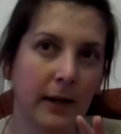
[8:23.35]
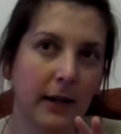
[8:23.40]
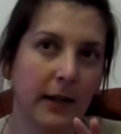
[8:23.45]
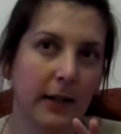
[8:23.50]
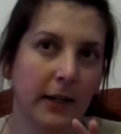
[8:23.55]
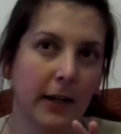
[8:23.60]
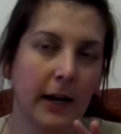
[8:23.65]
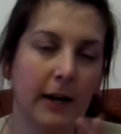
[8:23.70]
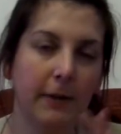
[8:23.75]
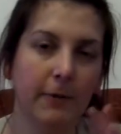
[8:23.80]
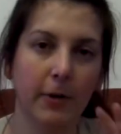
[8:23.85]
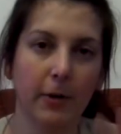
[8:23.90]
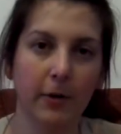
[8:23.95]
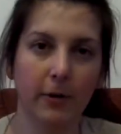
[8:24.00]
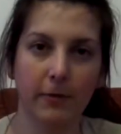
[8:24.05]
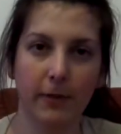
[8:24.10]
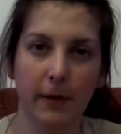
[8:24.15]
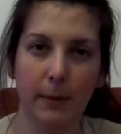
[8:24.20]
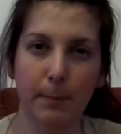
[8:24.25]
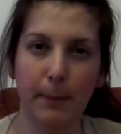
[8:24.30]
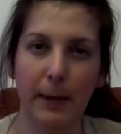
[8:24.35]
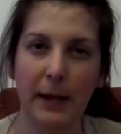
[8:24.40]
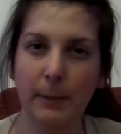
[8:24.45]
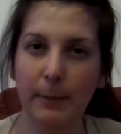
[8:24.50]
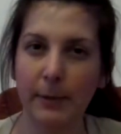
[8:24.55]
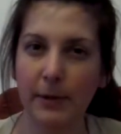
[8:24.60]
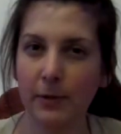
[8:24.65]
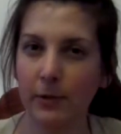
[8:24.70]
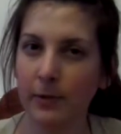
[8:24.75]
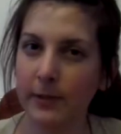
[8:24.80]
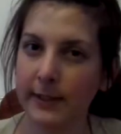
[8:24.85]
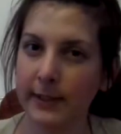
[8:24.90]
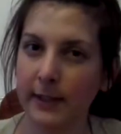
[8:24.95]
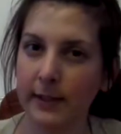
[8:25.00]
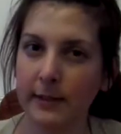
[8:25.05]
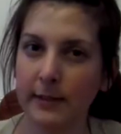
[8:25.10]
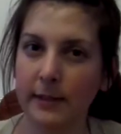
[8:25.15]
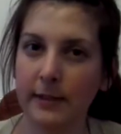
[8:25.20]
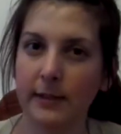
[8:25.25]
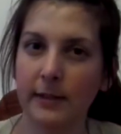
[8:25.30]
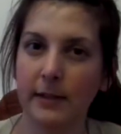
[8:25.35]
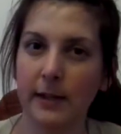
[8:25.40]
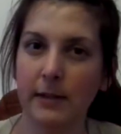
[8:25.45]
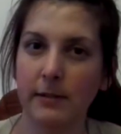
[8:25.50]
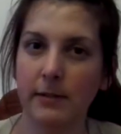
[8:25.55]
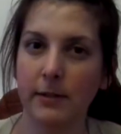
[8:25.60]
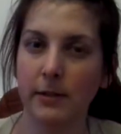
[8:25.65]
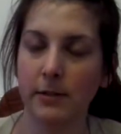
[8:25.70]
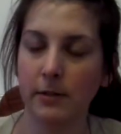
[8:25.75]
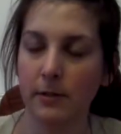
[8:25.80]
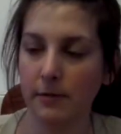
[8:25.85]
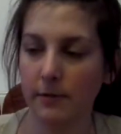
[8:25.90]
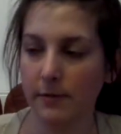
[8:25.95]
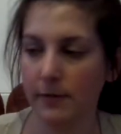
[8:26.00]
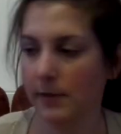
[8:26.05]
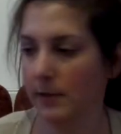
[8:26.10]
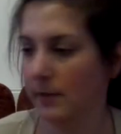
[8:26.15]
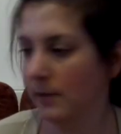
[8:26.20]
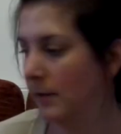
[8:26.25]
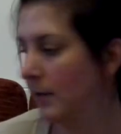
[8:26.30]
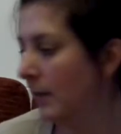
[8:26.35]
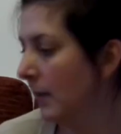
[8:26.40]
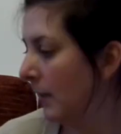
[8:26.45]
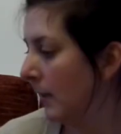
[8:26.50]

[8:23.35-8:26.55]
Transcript: and I have a lot of like baby toys that I need to get rid of, and